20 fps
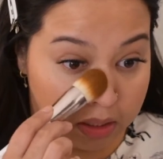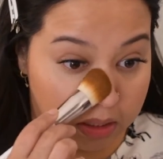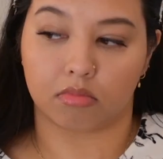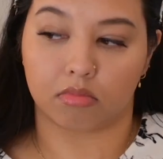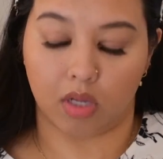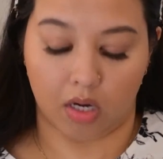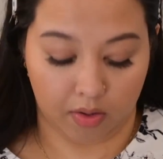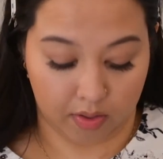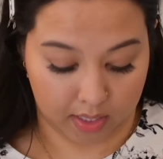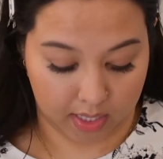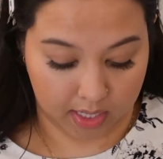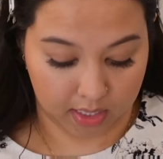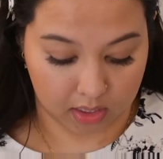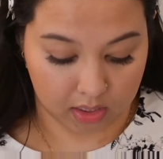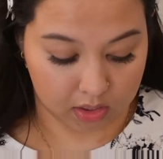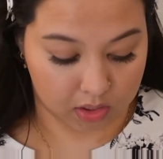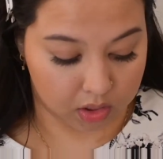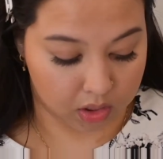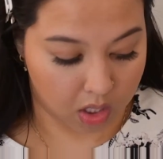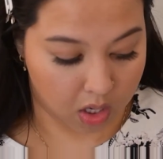All right,
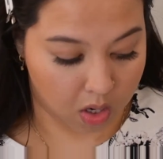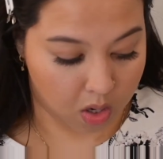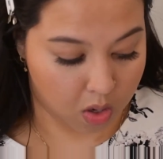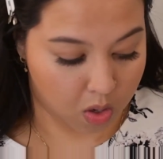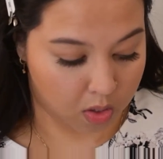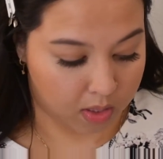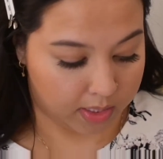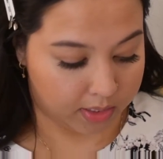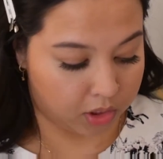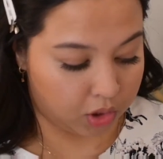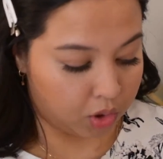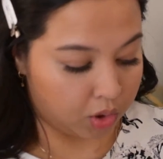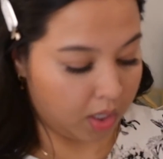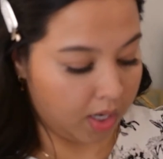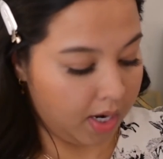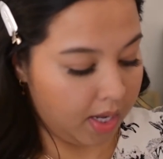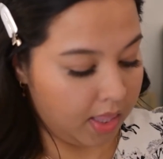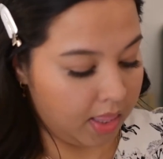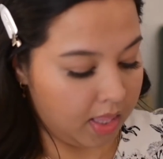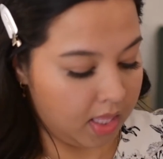so let's try
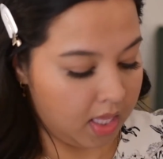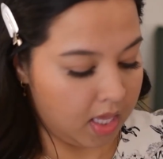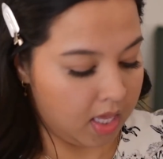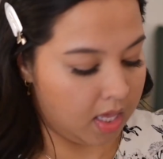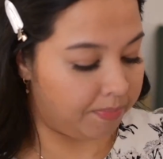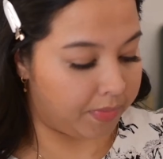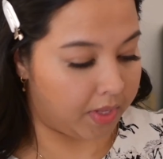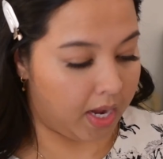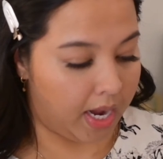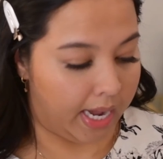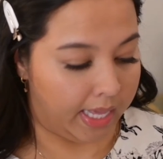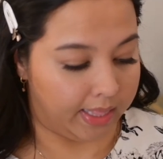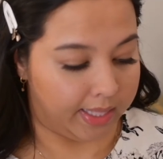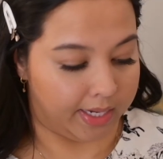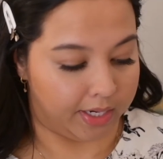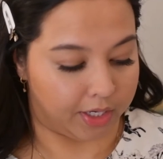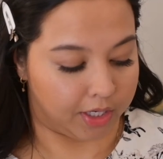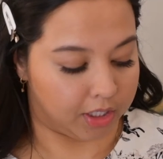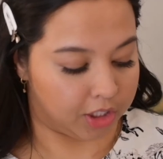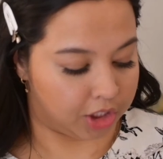the
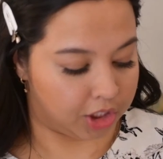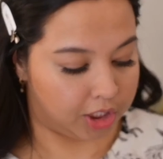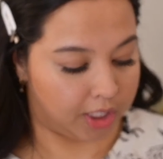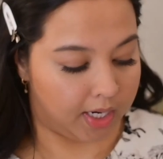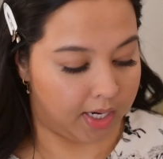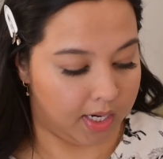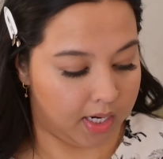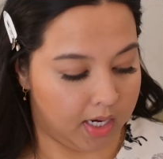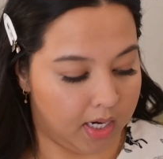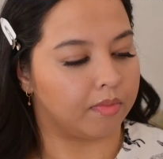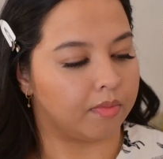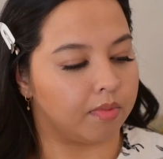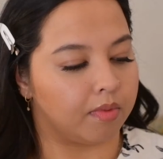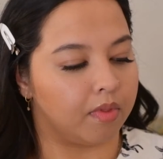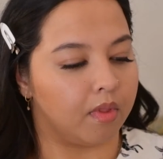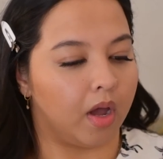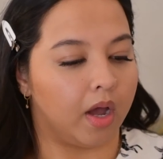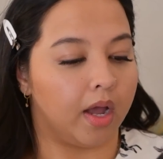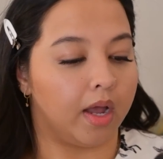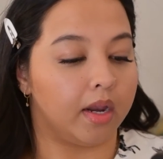highlighter shade.
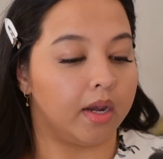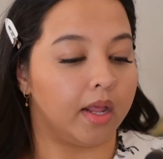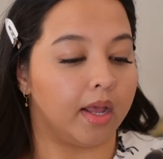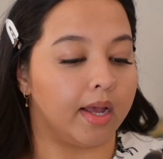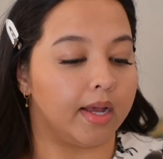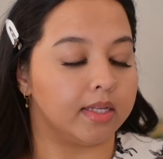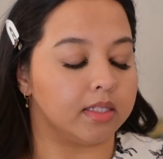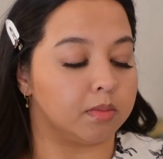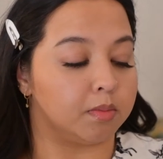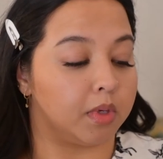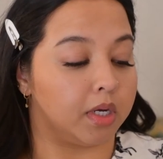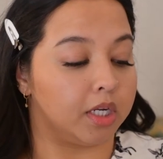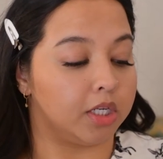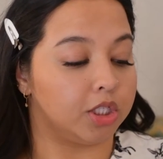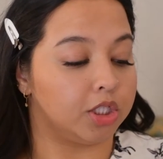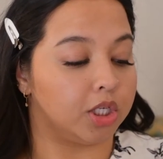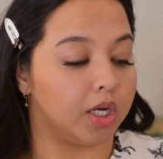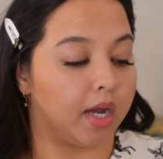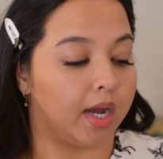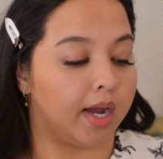Not as much
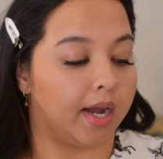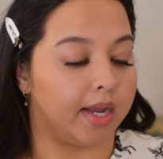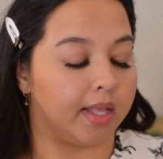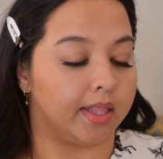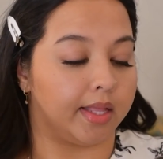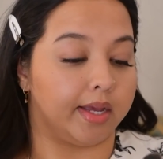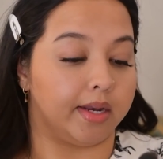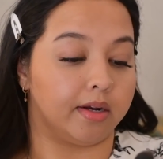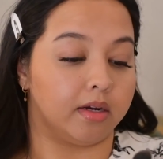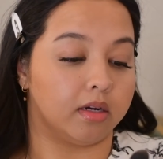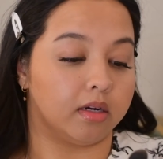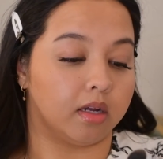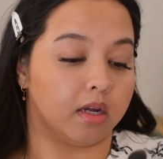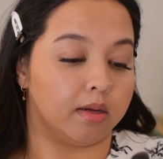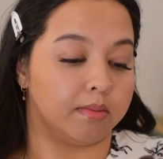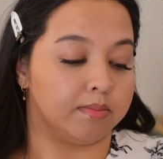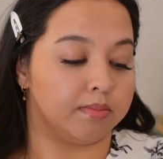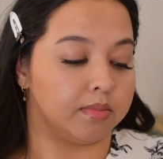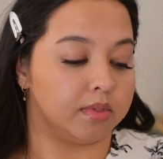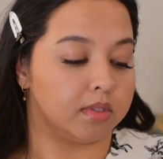highlighter
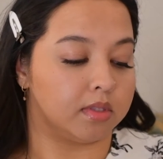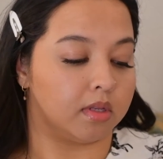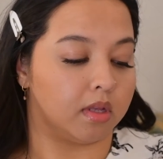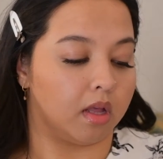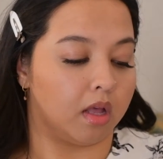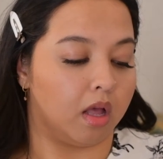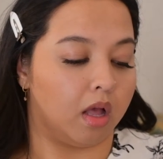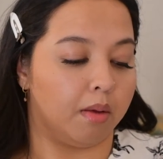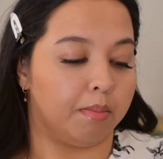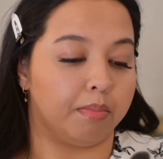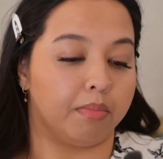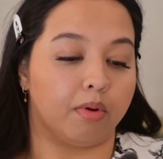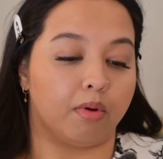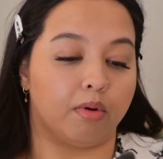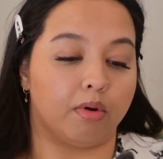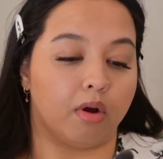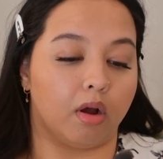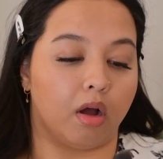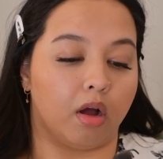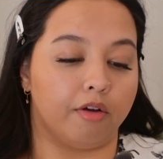comes up or
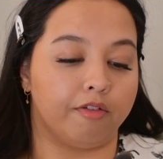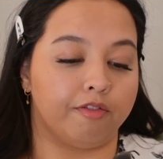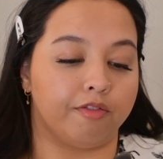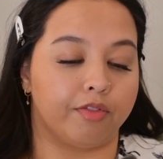off the